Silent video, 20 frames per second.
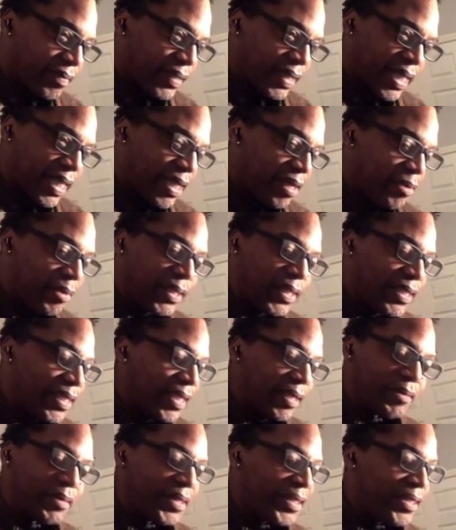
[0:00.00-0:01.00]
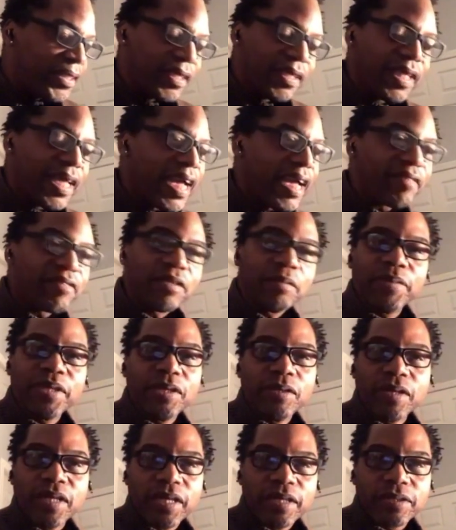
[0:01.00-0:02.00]
would still have to
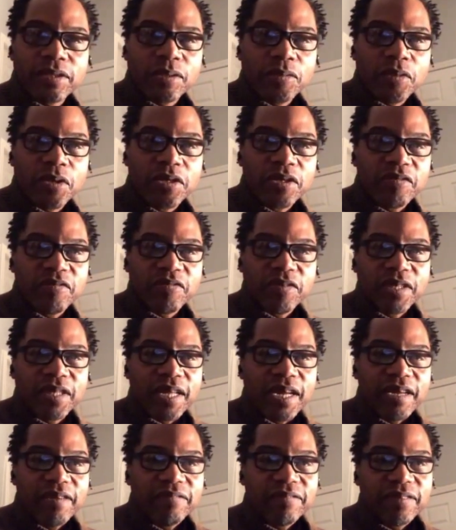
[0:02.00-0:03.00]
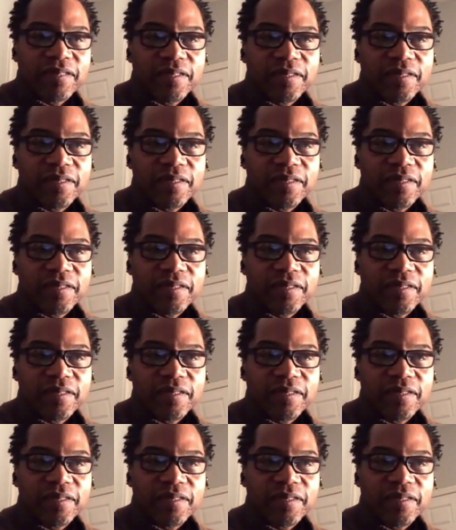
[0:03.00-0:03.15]
be "It's a Wonderful Life."